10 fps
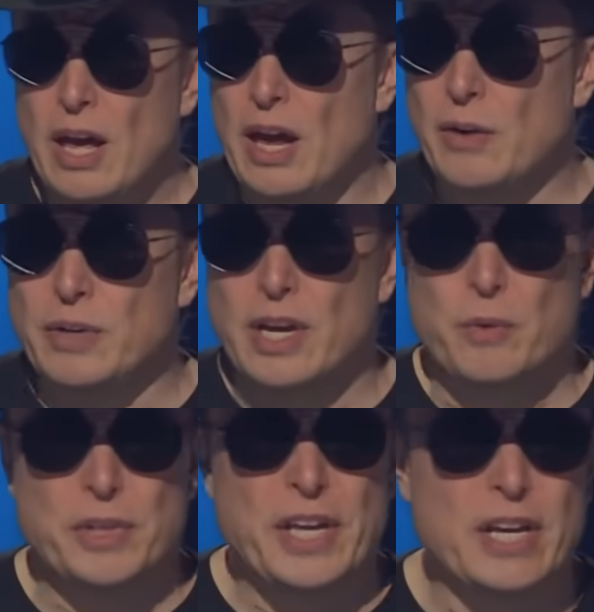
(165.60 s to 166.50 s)
And uh,
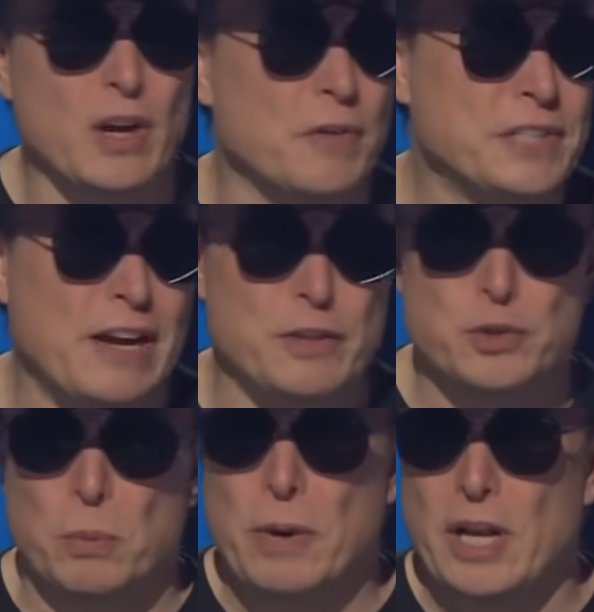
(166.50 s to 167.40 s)
we think over time
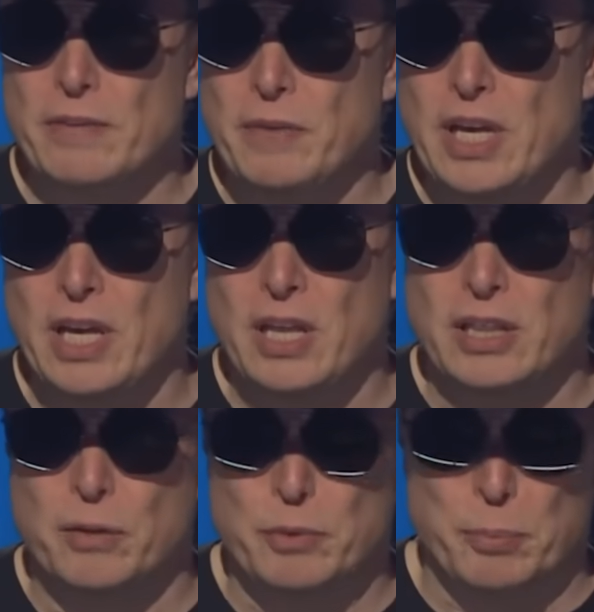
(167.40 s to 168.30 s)
this will probably be
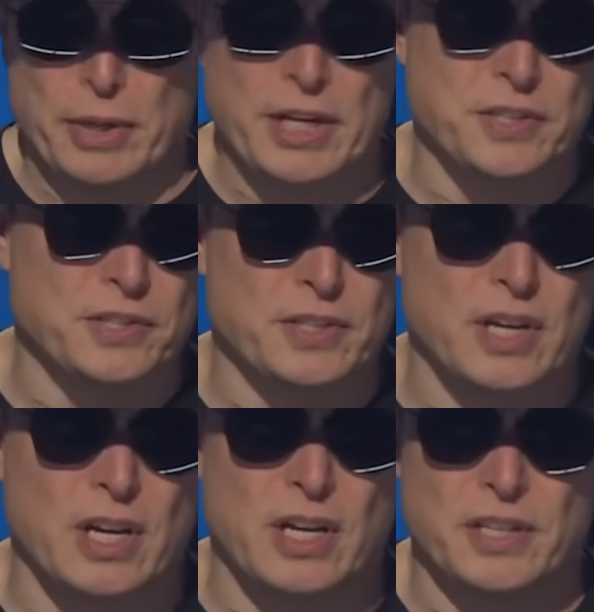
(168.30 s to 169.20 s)
the, the biggest
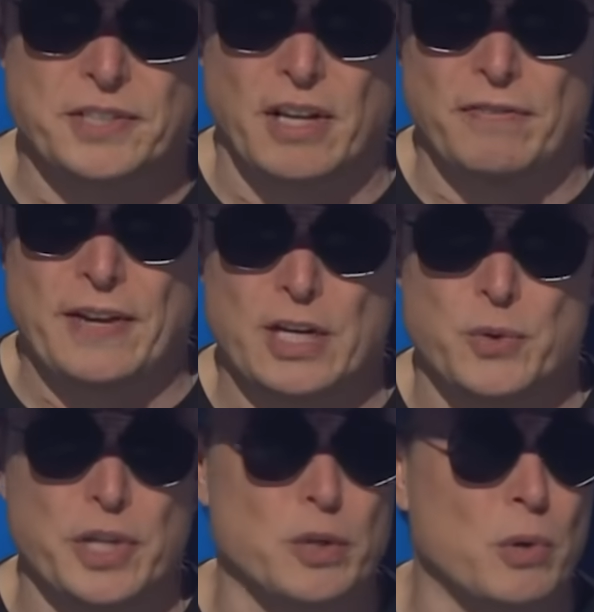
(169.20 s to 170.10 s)
uh, cell factory in the